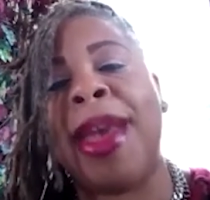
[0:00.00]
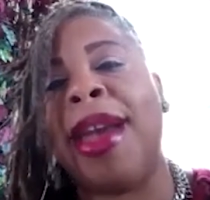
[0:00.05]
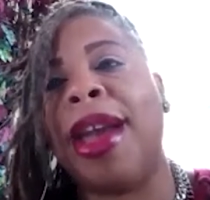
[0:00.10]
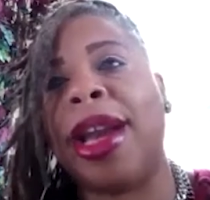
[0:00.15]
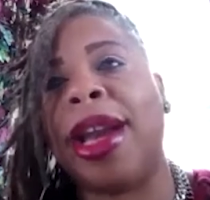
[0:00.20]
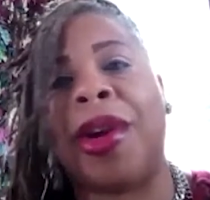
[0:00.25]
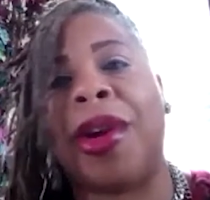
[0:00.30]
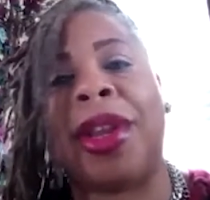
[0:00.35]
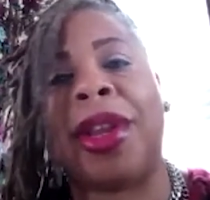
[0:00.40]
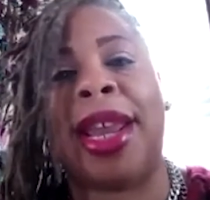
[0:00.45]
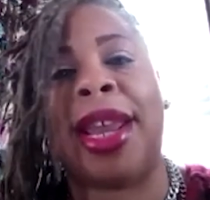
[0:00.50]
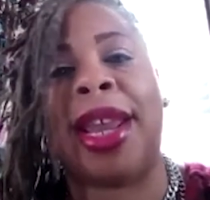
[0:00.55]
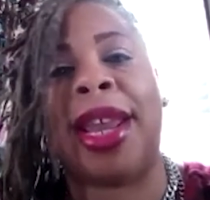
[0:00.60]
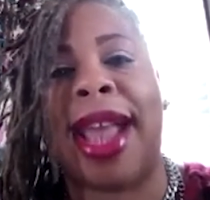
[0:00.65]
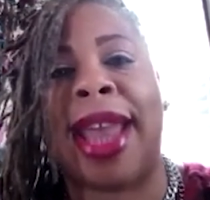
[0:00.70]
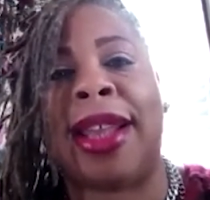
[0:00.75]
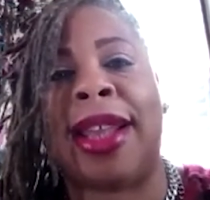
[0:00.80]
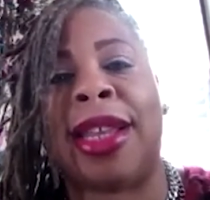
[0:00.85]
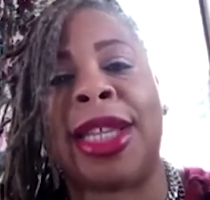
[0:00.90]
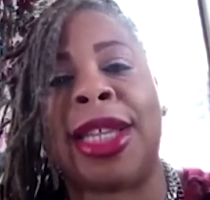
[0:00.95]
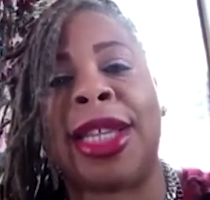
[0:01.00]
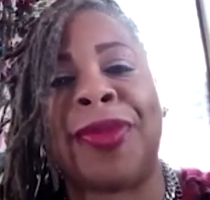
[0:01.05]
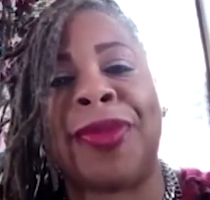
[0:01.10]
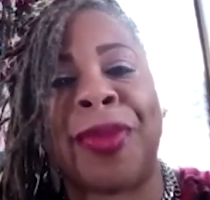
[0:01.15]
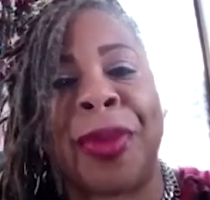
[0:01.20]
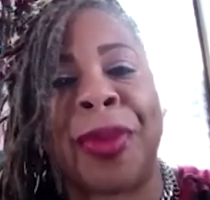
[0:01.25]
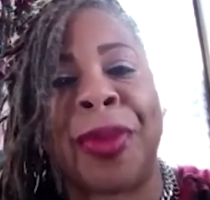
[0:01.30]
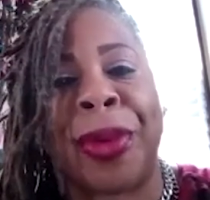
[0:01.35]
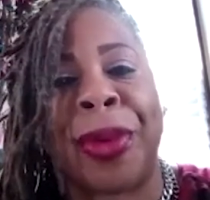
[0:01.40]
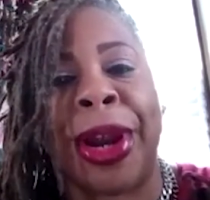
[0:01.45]
Currently an analyst
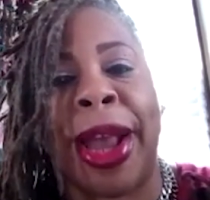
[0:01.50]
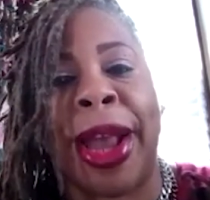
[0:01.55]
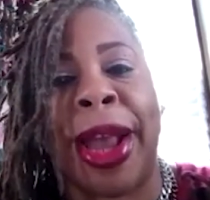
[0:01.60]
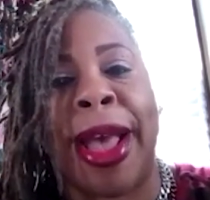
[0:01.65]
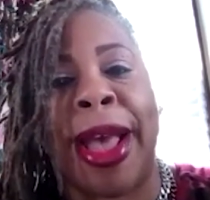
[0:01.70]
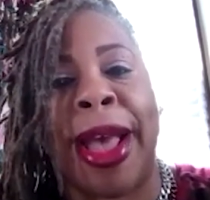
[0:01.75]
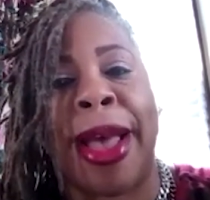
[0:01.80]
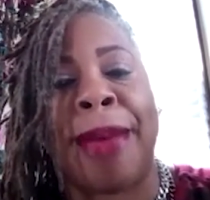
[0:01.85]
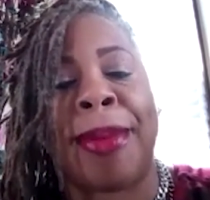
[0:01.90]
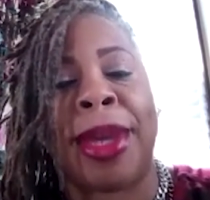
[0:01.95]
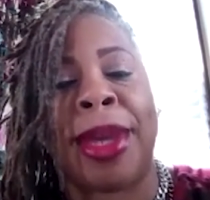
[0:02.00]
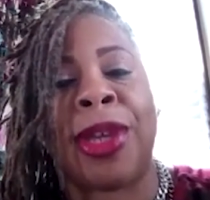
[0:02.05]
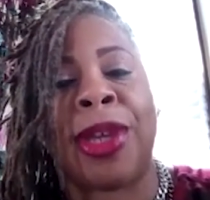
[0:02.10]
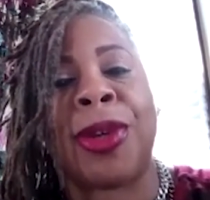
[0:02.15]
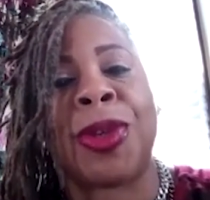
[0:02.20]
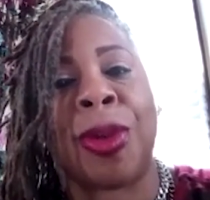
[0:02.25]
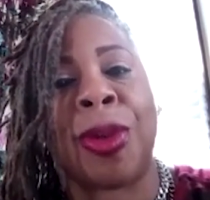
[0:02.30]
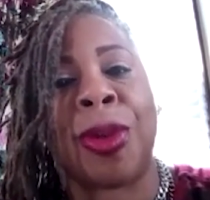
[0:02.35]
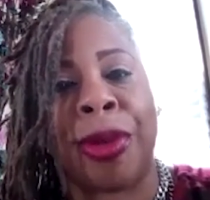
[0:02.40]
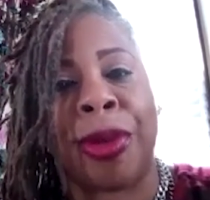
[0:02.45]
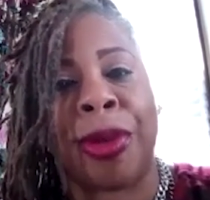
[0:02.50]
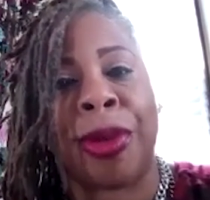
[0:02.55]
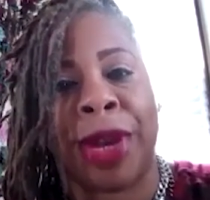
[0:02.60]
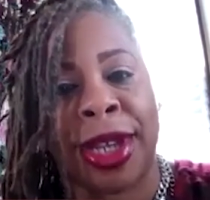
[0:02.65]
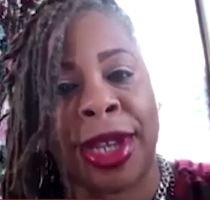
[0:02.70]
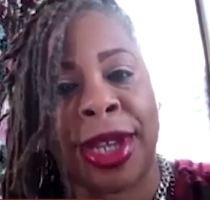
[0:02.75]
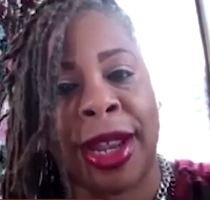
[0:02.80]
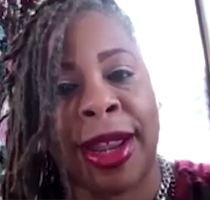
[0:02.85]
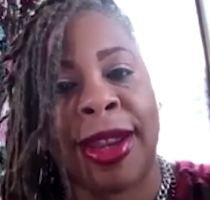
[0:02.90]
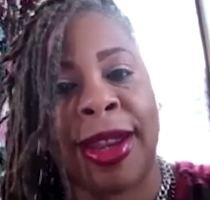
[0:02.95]
for a huge
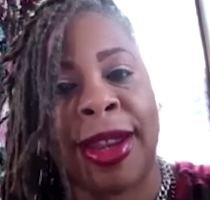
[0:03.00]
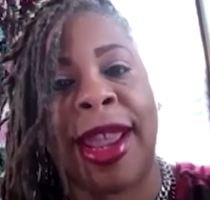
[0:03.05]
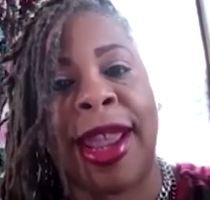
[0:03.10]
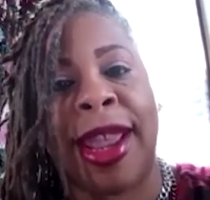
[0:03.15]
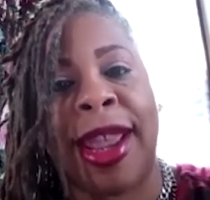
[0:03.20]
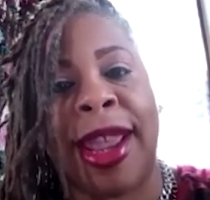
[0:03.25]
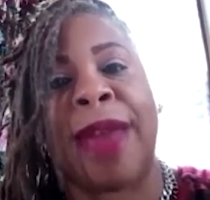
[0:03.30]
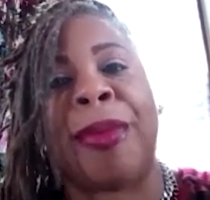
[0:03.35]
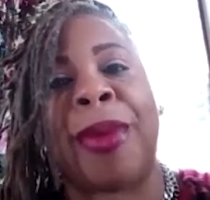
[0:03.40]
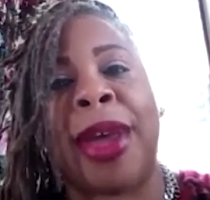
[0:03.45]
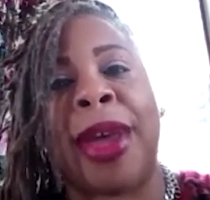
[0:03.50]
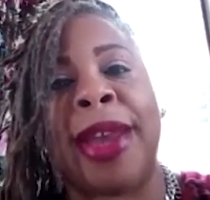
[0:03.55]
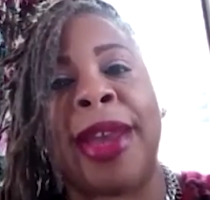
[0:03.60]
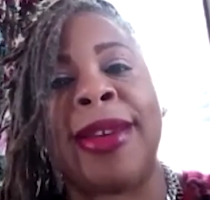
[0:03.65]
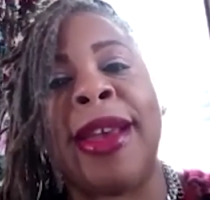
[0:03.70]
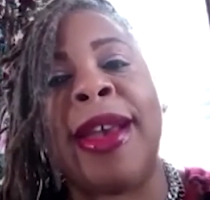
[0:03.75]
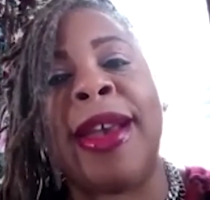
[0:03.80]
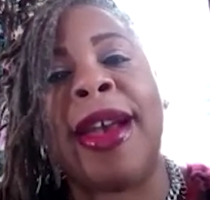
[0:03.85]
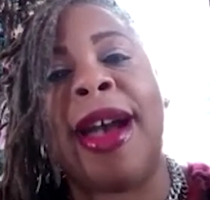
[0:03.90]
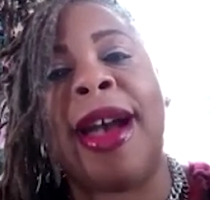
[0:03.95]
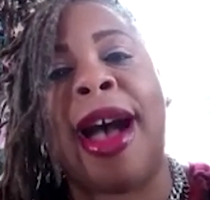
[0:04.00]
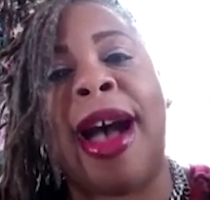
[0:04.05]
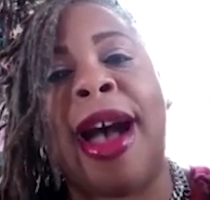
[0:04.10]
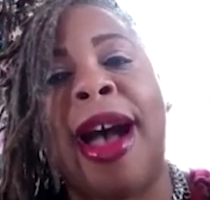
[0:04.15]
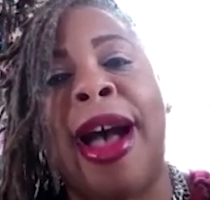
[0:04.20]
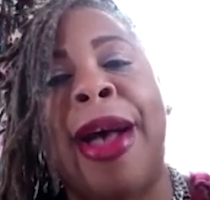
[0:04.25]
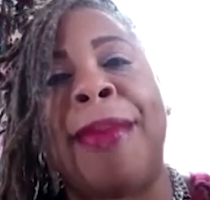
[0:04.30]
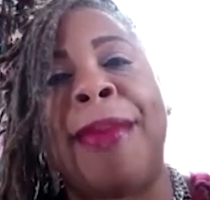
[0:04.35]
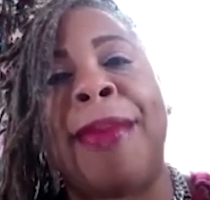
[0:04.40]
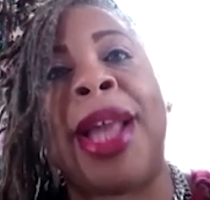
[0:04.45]
corporation, and what
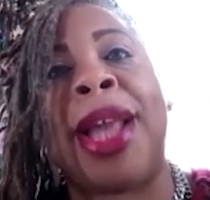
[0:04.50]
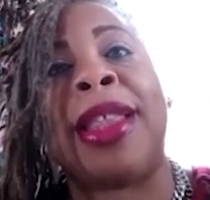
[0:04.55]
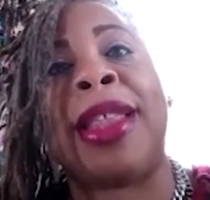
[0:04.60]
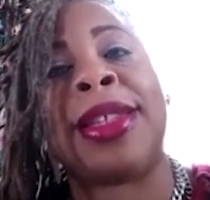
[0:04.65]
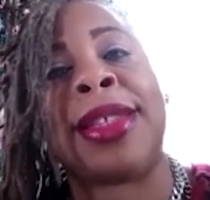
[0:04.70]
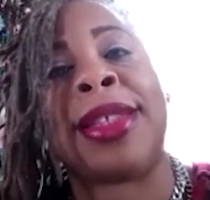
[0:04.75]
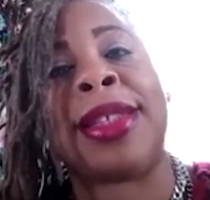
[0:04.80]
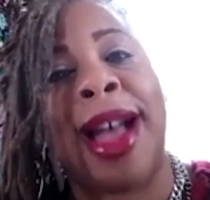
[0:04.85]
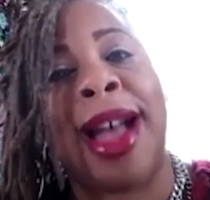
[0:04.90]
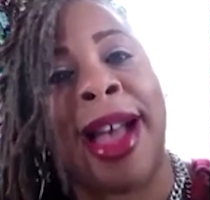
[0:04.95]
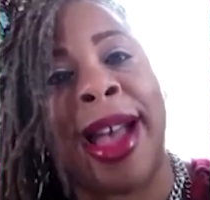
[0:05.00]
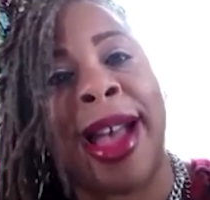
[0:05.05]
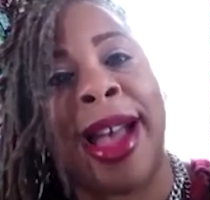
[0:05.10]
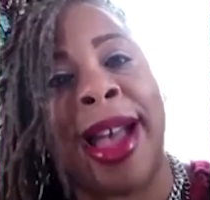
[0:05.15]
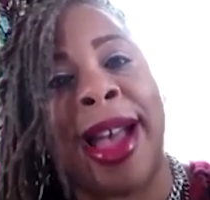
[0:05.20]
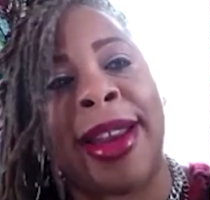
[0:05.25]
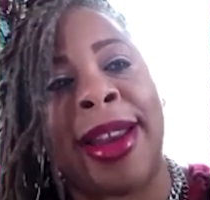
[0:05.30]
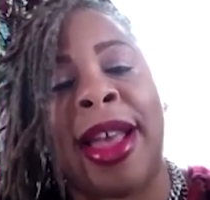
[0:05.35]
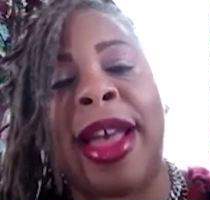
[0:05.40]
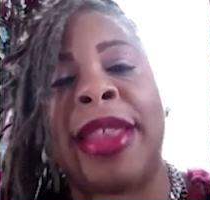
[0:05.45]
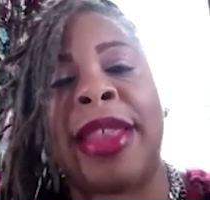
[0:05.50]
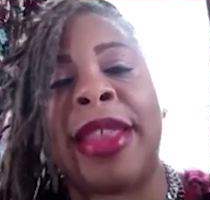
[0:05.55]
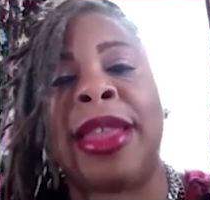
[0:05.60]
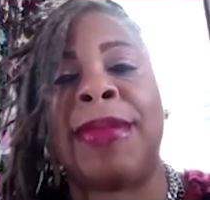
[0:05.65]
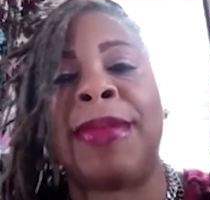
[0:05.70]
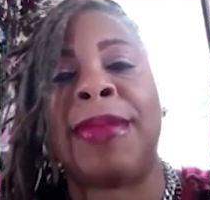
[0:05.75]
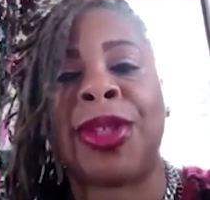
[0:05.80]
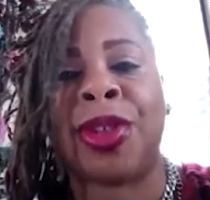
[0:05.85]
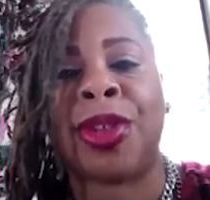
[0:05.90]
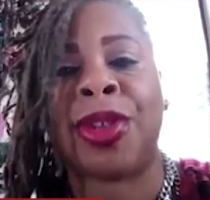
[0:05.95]
on the side, the Mr.